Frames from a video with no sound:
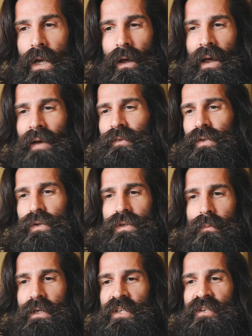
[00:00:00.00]
I'll have to do
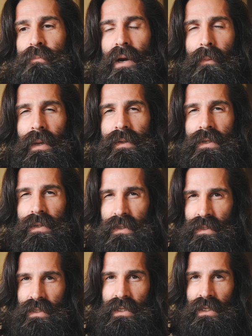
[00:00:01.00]
some experimenting to
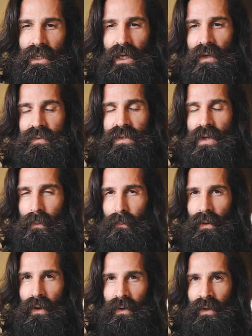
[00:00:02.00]
see if
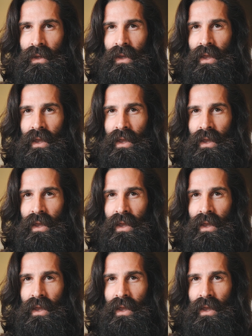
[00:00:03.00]
sunblock